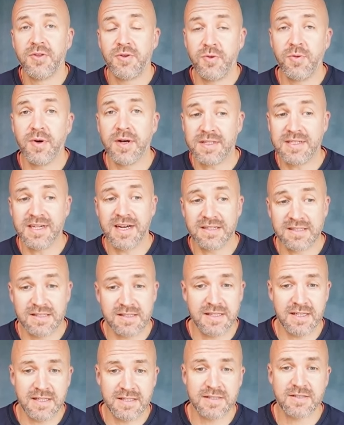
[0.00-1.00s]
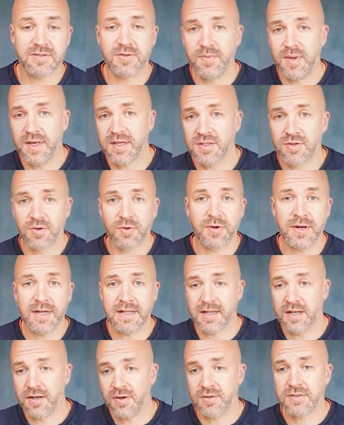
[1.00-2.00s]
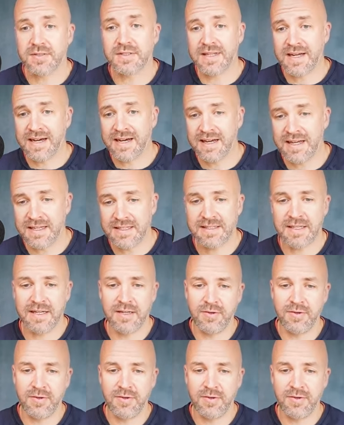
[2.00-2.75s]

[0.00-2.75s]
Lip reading: to adjust this to make sure it looks nice.